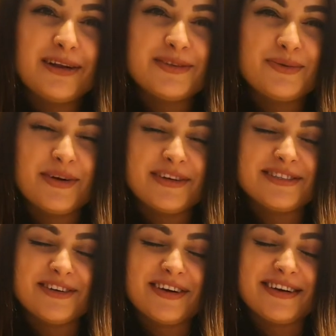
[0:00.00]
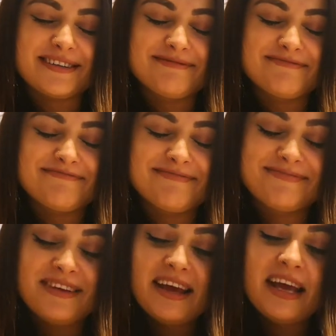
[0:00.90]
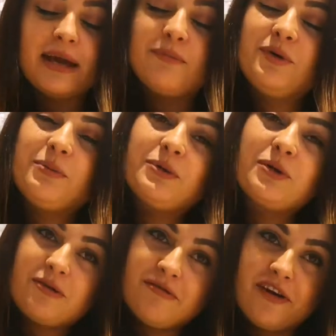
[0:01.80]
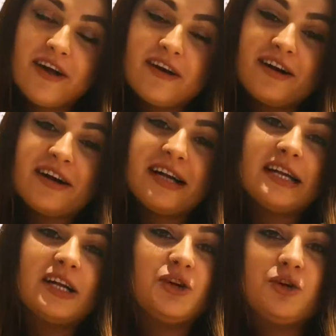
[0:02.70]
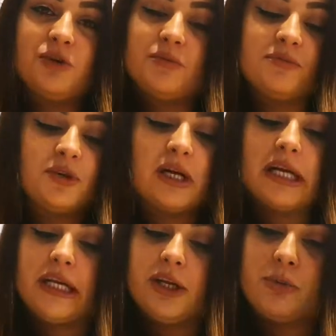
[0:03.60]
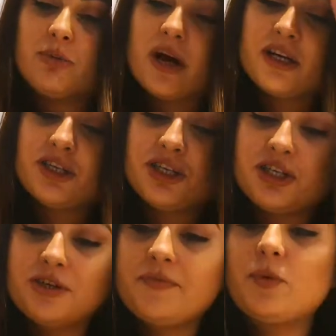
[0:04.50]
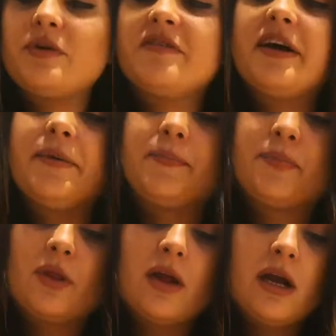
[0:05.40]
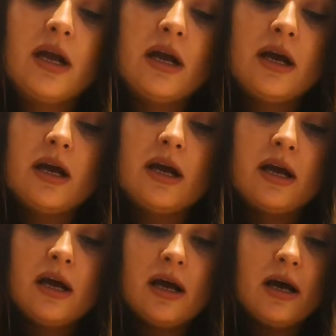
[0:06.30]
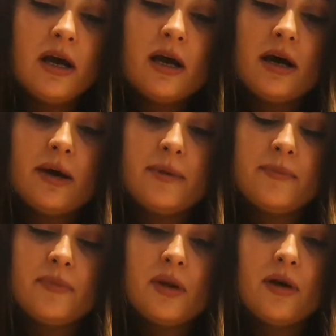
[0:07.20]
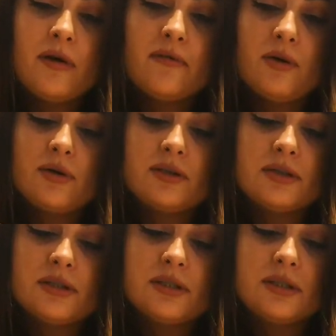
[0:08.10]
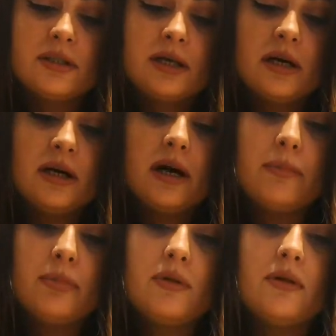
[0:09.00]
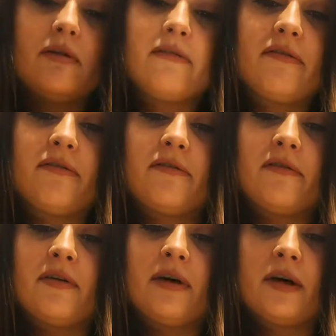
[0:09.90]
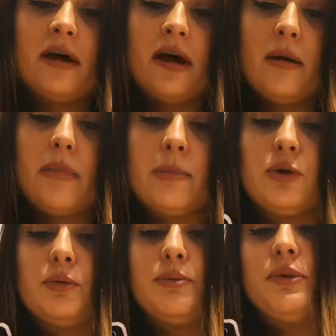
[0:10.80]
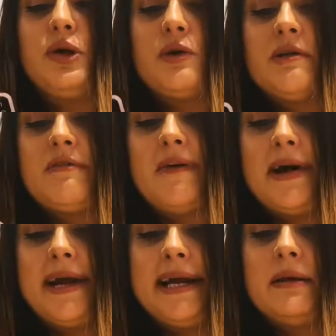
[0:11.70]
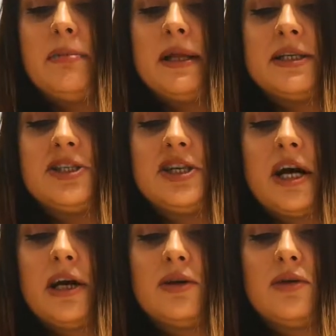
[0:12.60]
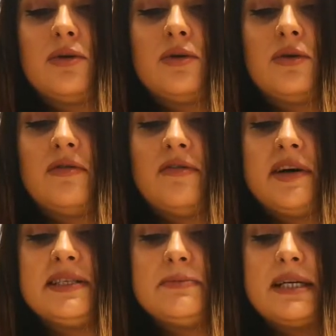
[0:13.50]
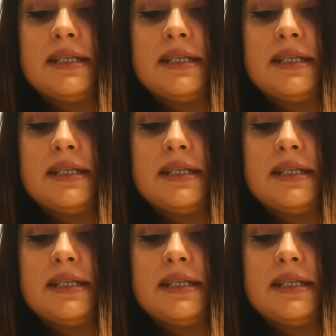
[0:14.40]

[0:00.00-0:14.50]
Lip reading: it looks weird, sorry, you put on your finger and then you clean your brush with it. I've got a couple of bubble purifying plus charcoal face